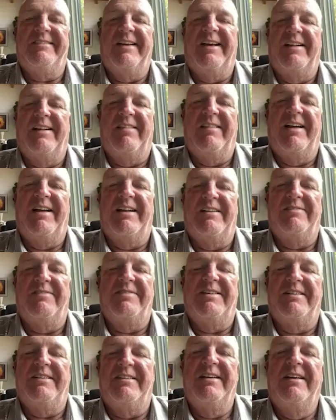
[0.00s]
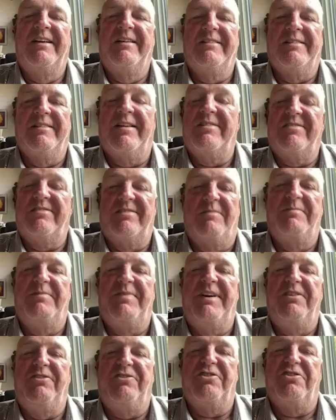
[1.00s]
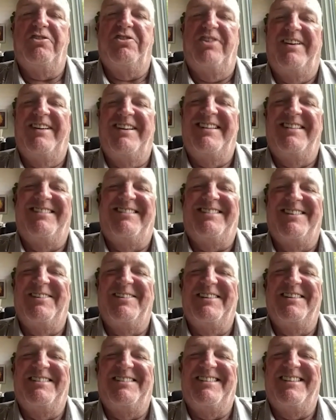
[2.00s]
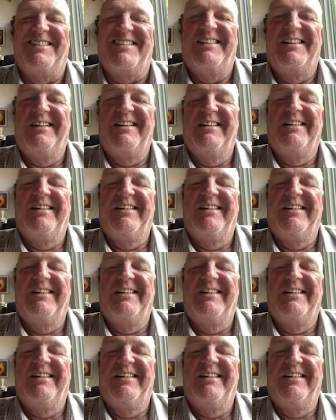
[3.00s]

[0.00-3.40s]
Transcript: got a lot of uh, custom features in it, so it's a uh,